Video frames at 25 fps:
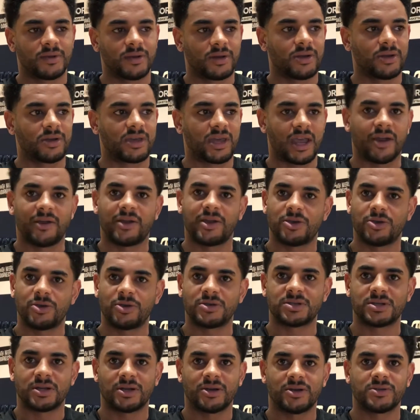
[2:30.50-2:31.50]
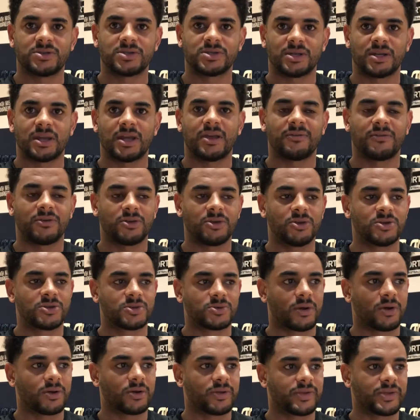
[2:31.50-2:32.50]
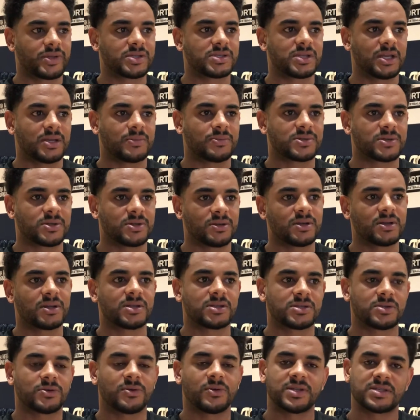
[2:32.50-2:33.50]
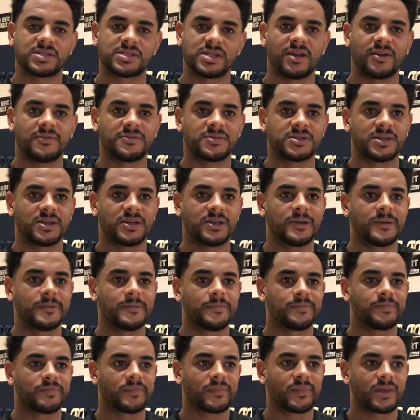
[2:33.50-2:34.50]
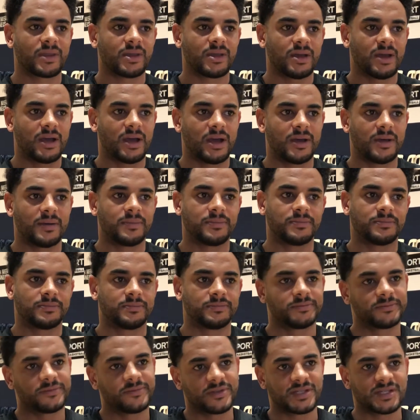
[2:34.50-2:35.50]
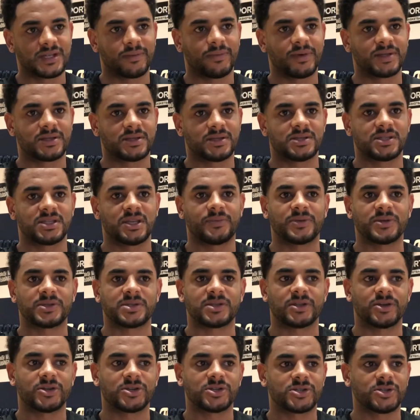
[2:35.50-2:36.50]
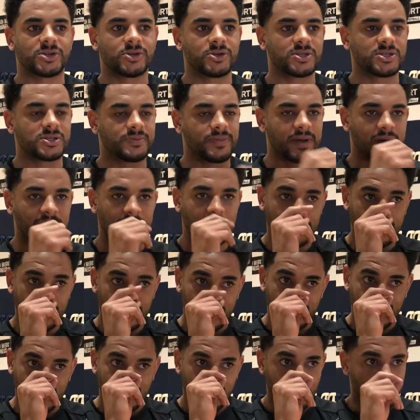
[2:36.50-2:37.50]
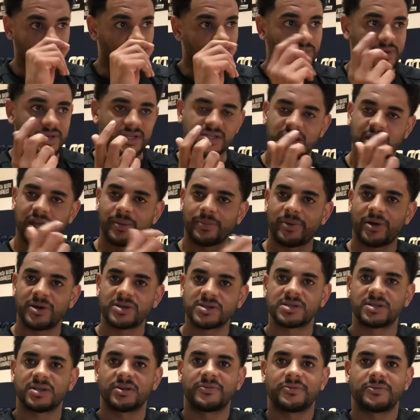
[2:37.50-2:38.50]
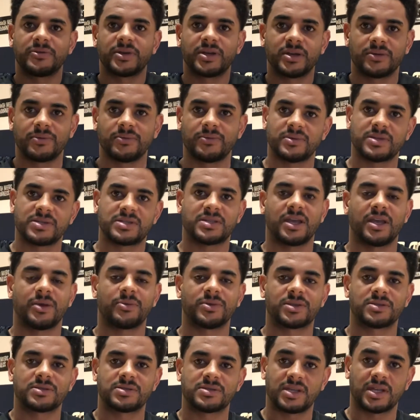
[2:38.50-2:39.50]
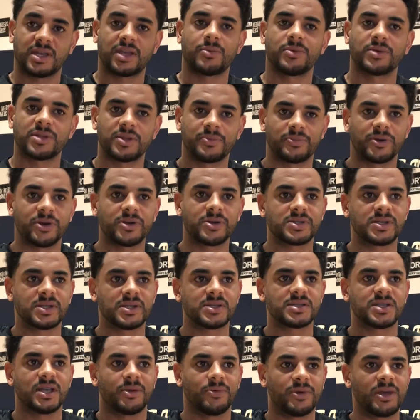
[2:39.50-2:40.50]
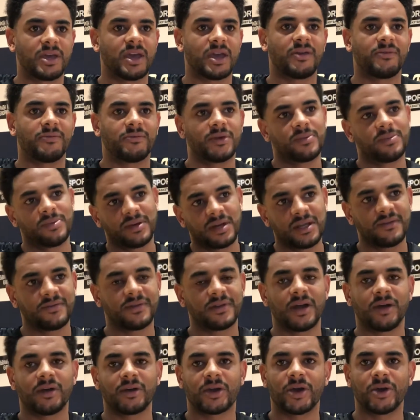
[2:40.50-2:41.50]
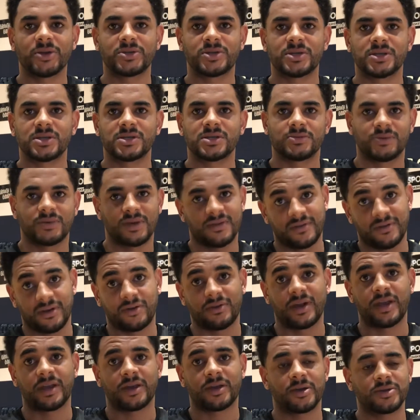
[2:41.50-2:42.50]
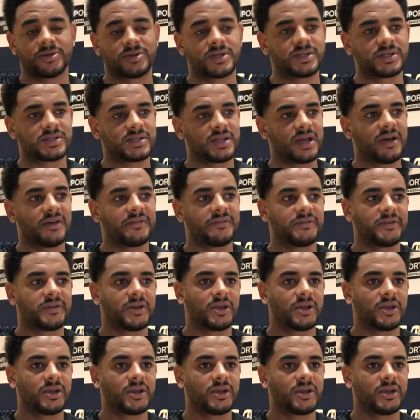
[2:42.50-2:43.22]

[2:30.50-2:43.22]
carry huge loads and have a huge role in this team. So it's always tough to for someone to step into those shoes. But we're staying positive. We're sticking with the process that we have. We believe in our coaches. We have a great coaching staff.